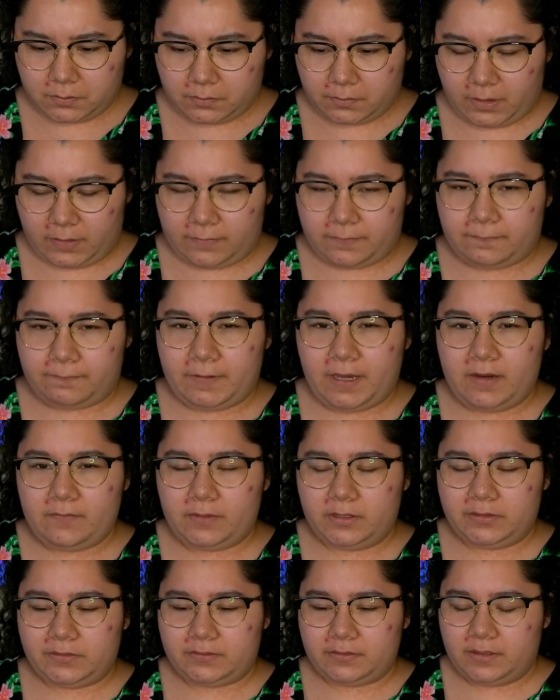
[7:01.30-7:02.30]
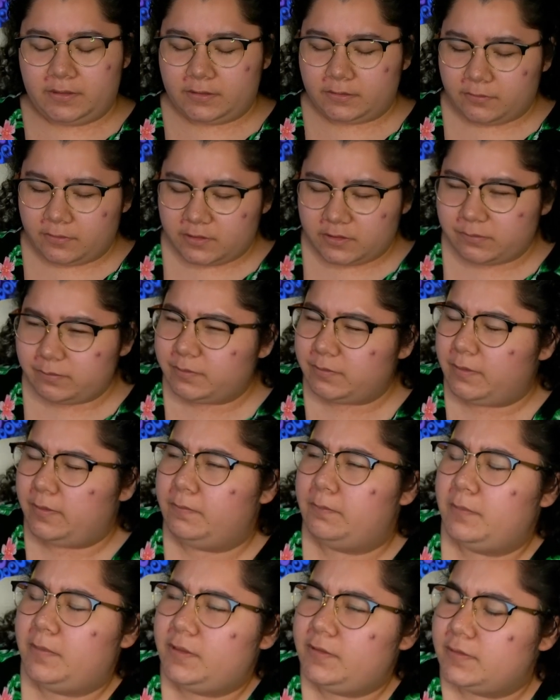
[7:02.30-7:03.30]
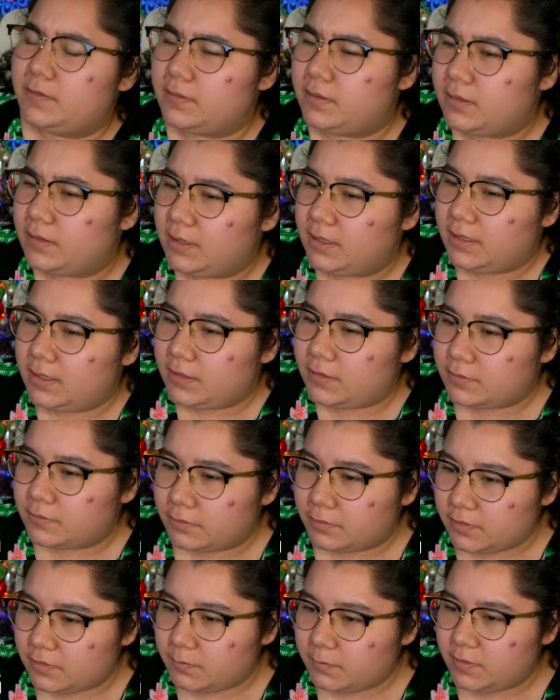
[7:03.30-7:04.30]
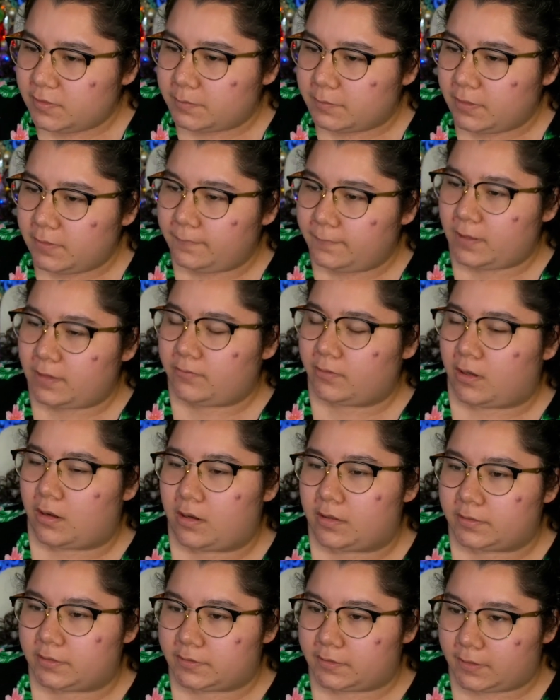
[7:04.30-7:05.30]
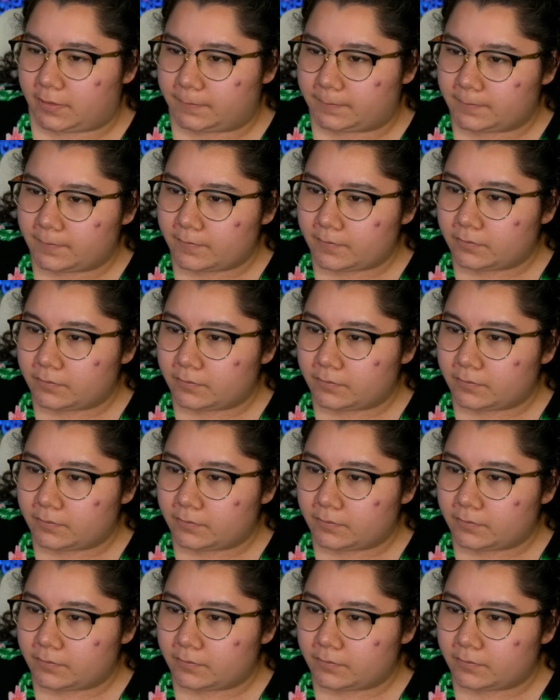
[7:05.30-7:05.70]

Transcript: My favorite is Christmas. Is Christmas my favorite holiday?